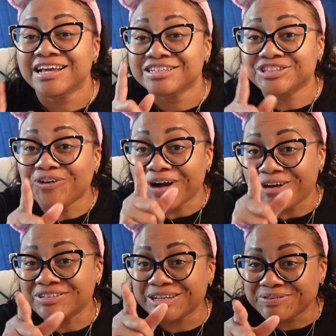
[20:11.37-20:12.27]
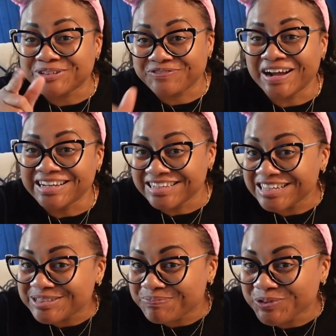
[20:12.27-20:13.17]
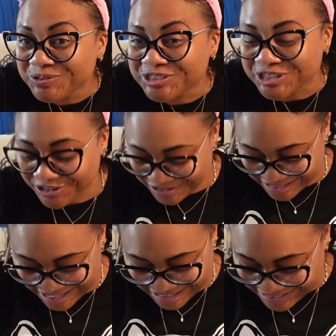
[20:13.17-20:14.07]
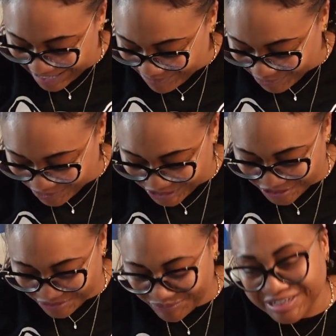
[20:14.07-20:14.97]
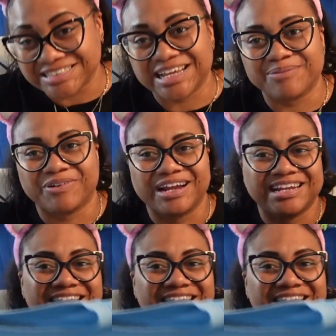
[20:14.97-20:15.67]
So I was able to find this blue shirt, like a light blue shirt with the same writing